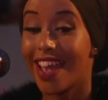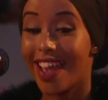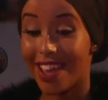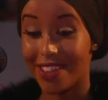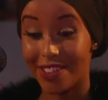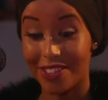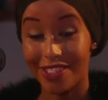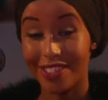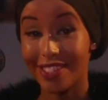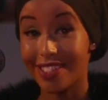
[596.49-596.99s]

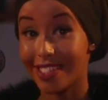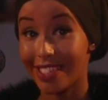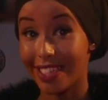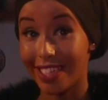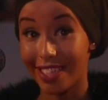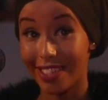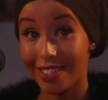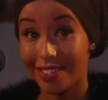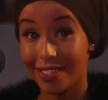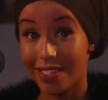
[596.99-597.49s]
And
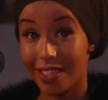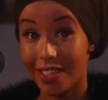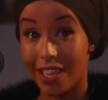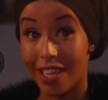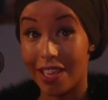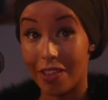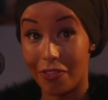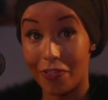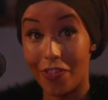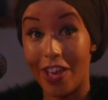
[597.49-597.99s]
honestly,
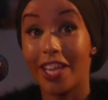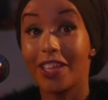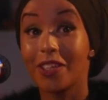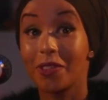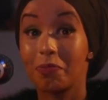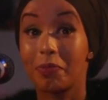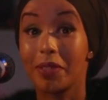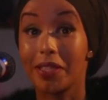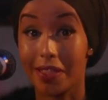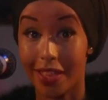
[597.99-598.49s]
if I
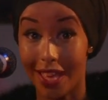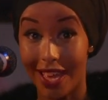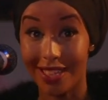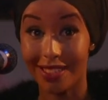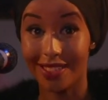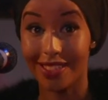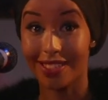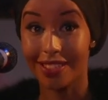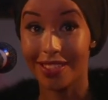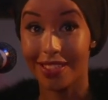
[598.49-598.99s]
could be
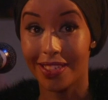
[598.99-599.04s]
that,